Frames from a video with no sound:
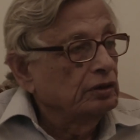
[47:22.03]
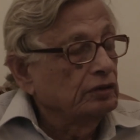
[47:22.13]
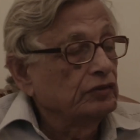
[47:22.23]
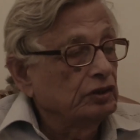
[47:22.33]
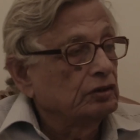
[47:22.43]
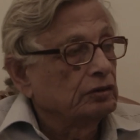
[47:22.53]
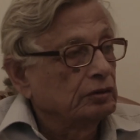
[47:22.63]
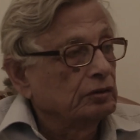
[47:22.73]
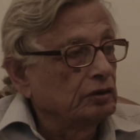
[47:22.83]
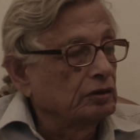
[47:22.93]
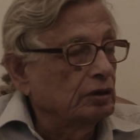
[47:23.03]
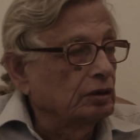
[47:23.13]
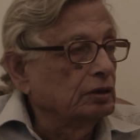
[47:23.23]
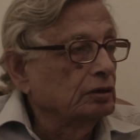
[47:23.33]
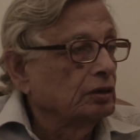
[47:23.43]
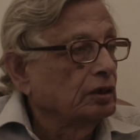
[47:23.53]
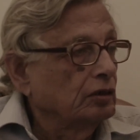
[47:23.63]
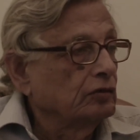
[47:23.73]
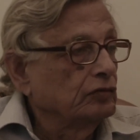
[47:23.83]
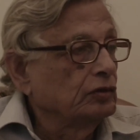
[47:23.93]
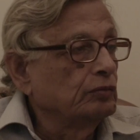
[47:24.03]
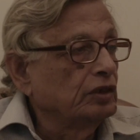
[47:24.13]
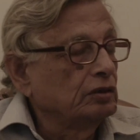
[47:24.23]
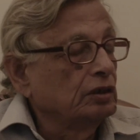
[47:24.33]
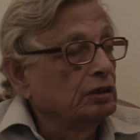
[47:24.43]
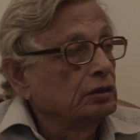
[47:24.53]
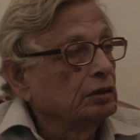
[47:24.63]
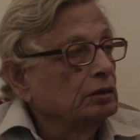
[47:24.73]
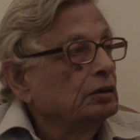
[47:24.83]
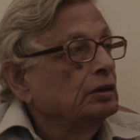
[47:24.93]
in which this occurs along with Brihadaranyaka,